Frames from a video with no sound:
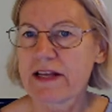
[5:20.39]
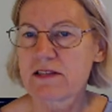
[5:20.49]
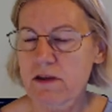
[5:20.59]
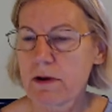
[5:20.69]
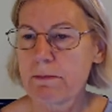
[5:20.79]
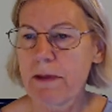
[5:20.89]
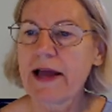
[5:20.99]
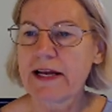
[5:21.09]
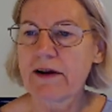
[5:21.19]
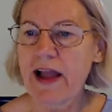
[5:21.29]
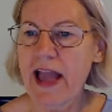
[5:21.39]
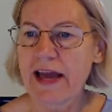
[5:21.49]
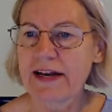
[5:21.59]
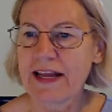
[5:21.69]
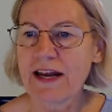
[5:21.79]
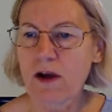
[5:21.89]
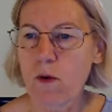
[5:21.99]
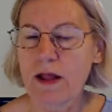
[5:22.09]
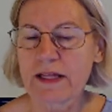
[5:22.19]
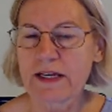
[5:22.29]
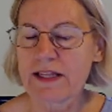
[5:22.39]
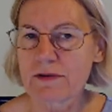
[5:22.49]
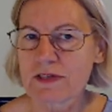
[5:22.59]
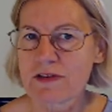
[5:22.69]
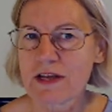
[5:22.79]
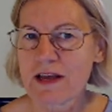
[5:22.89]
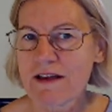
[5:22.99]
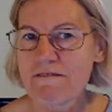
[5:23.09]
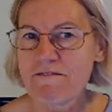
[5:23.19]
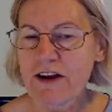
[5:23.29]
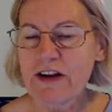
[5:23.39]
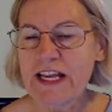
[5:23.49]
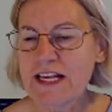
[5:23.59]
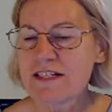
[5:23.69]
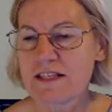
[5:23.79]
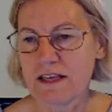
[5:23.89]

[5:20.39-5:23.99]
So in binary, I had an inequality that was very easy.